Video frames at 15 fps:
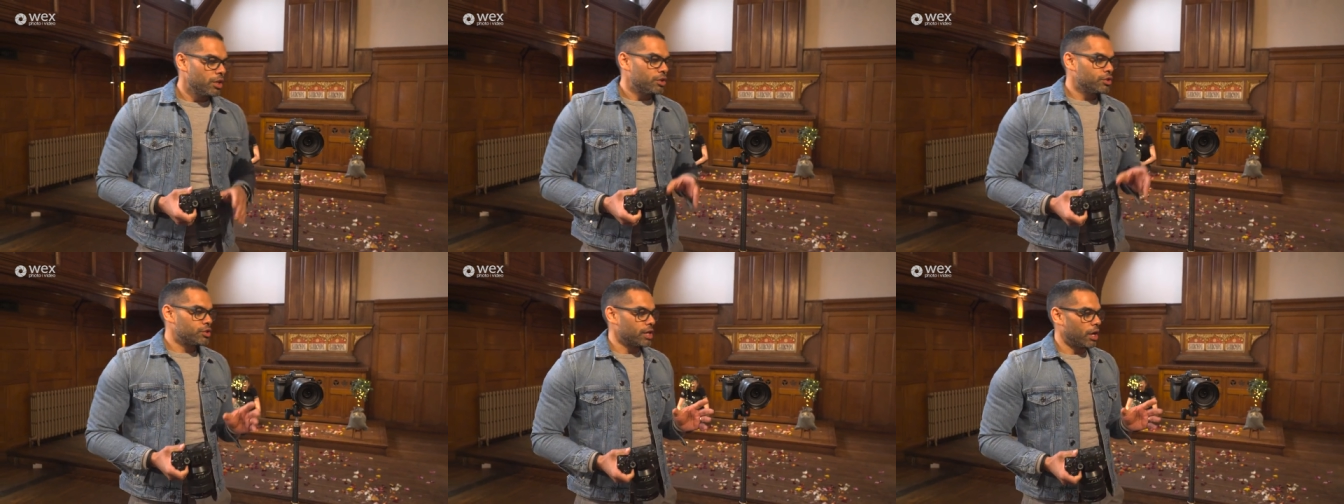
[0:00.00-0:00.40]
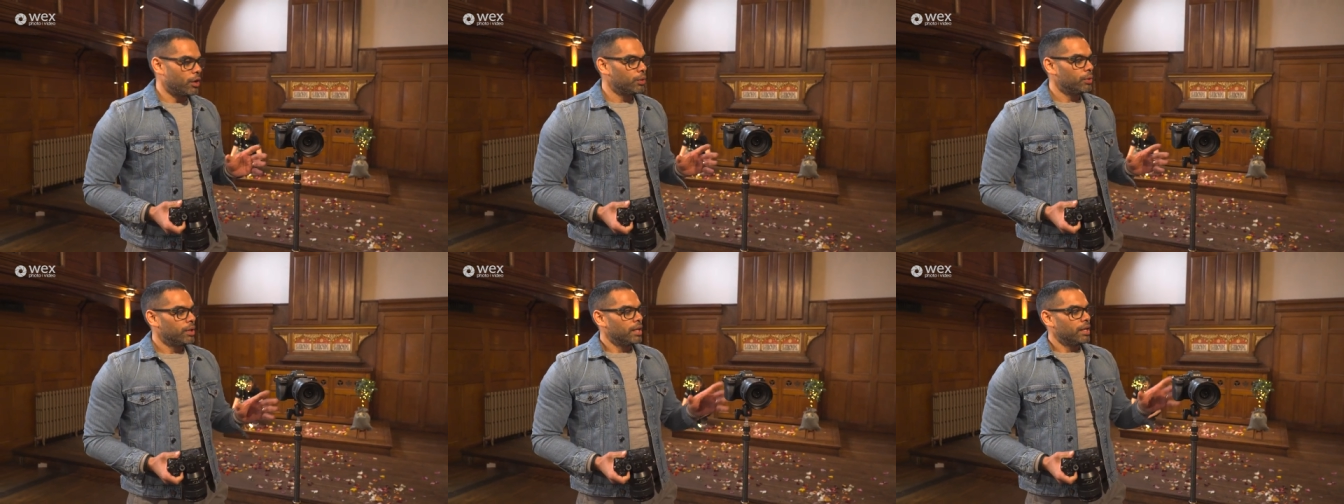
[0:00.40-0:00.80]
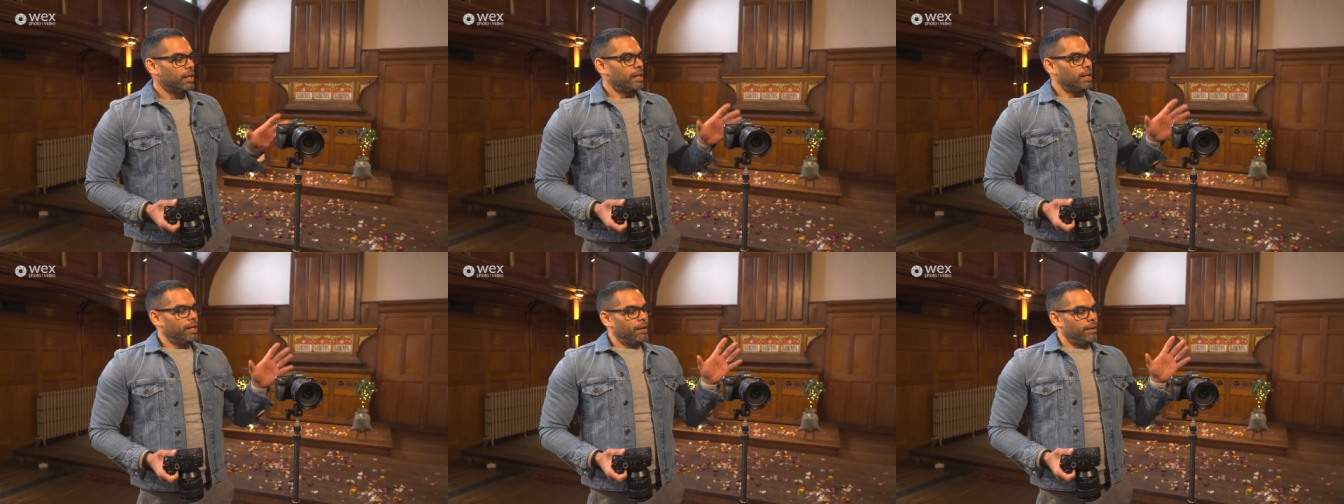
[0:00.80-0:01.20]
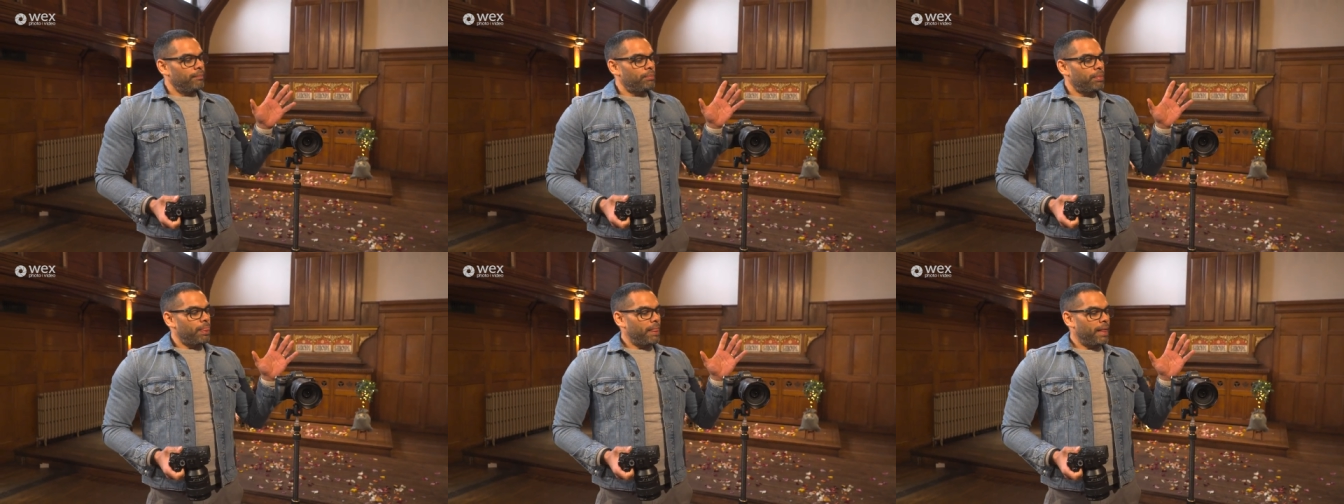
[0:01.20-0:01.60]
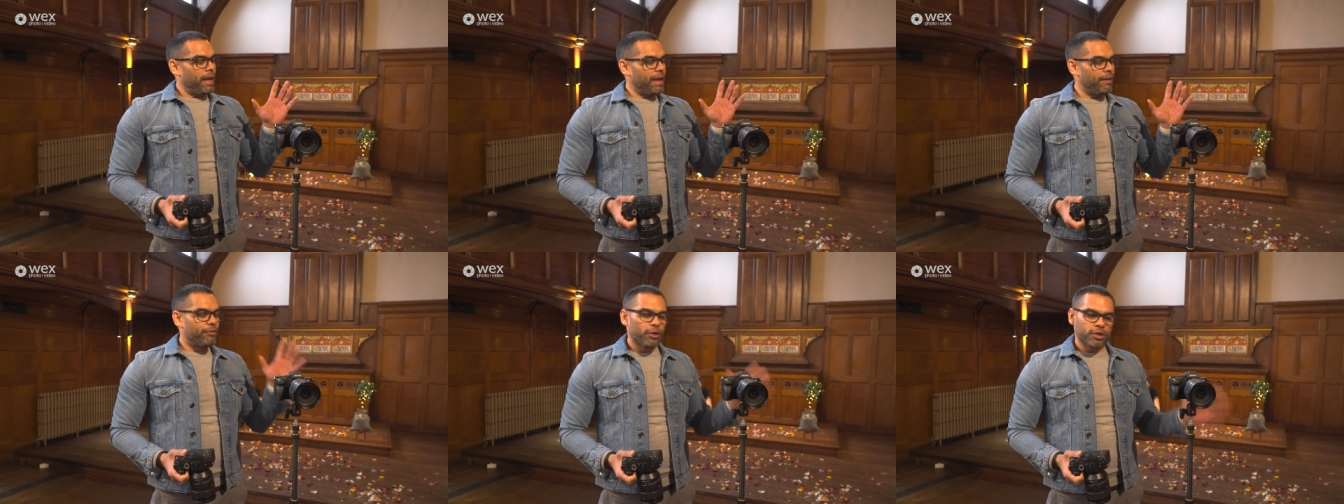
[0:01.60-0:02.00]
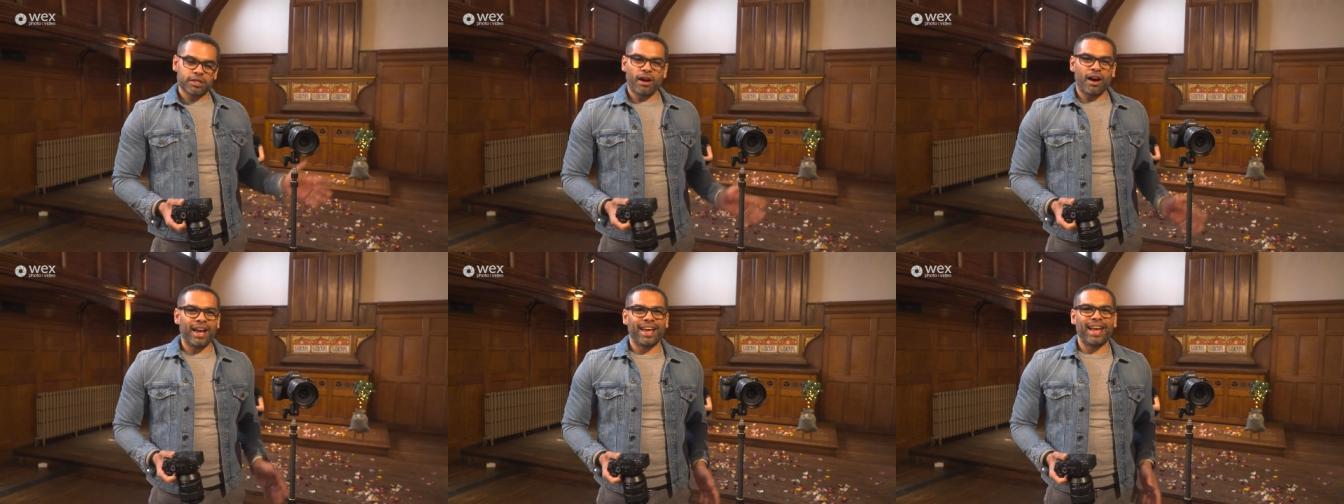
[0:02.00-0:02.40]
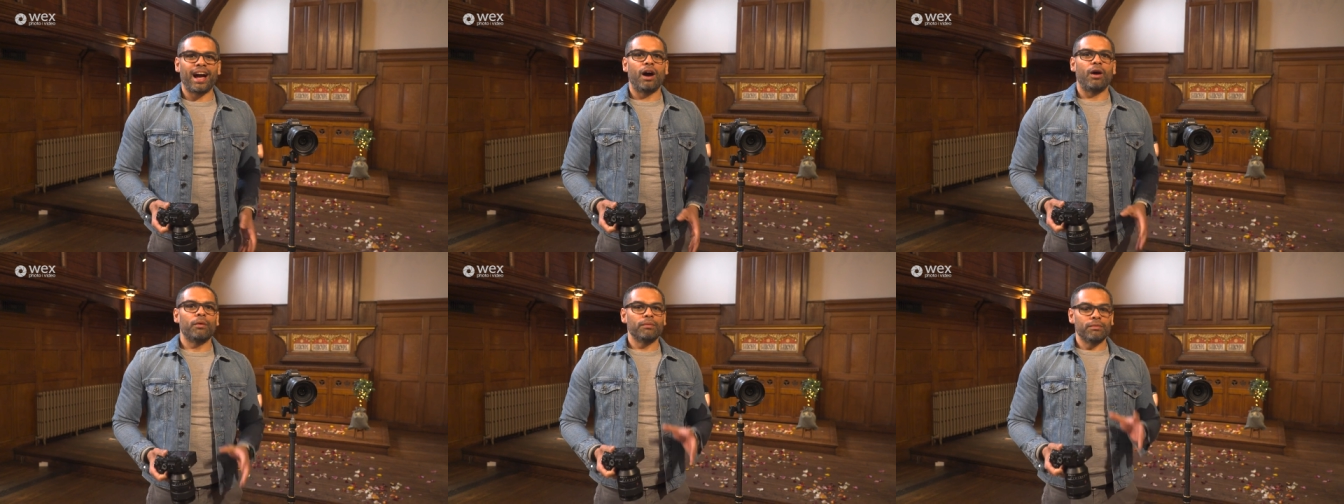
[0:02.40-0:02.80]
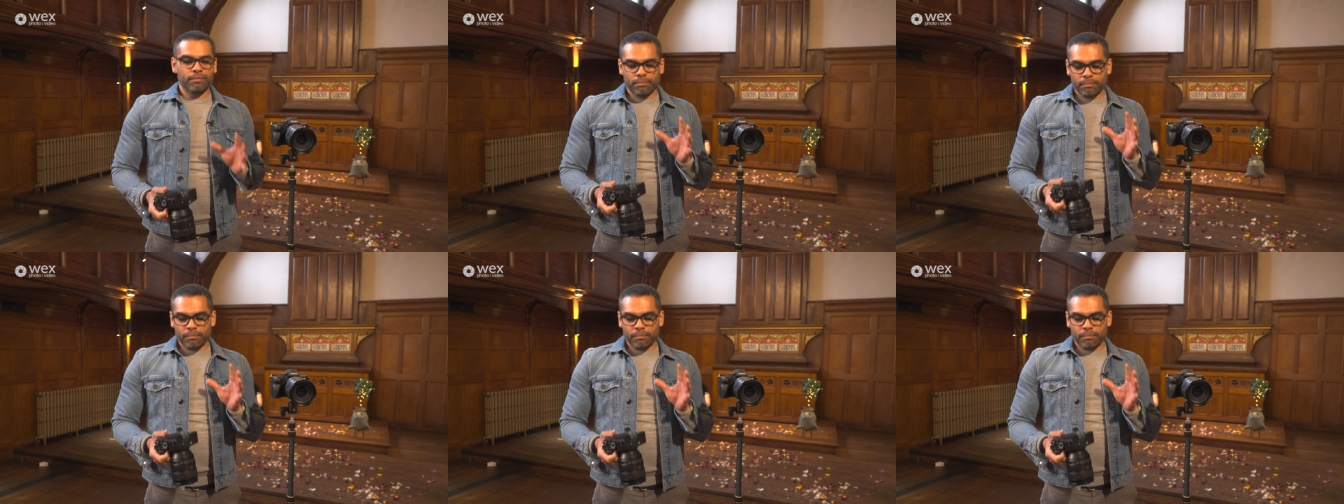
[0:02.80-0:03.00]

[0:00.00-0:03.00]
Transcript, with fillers: So if you're starting out,